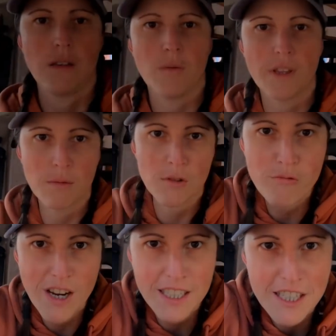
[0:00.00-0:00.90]
Well, that
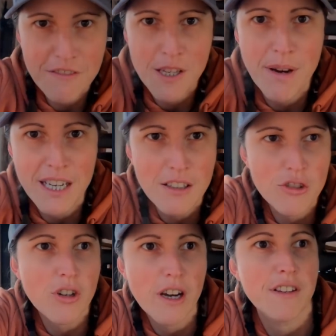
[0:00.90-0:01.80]
was relatively
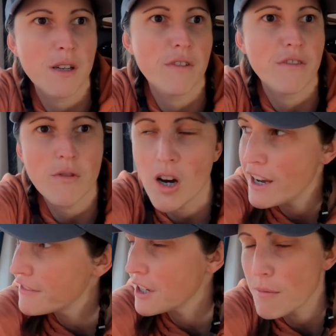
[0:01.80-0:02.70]
painless drive, so we've
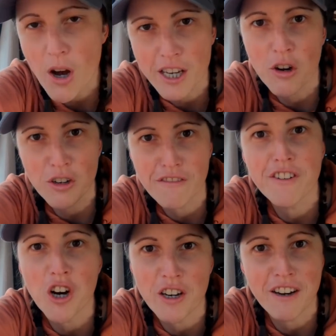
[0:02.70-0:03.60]
arrived. My God, I'd
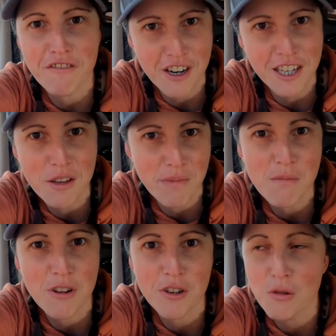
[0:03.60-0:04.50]
forgotten how friendly the
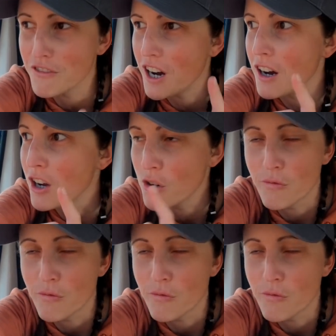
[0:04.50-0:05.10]
people of the North are.